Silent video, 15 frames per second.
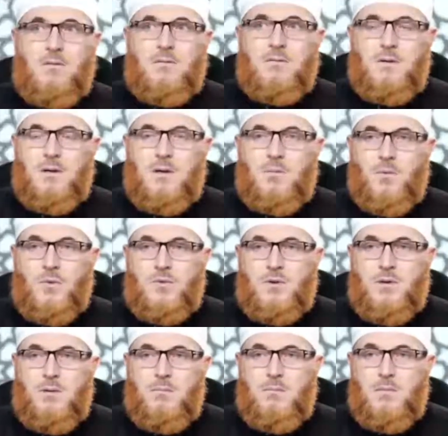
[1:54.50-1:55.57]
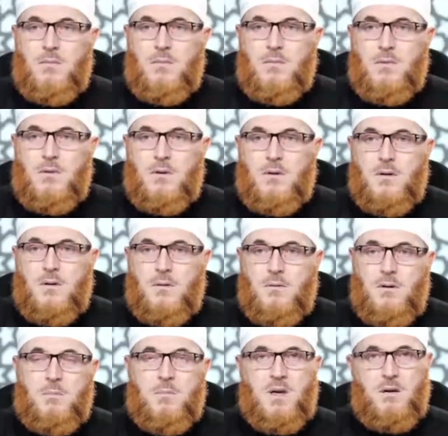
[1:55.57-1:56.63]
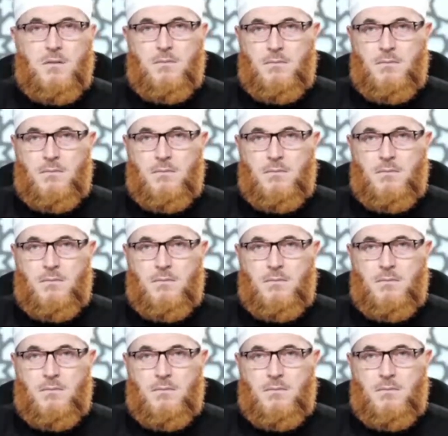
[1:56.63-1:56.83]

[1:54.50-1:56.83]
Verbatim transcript: of the Muslim women,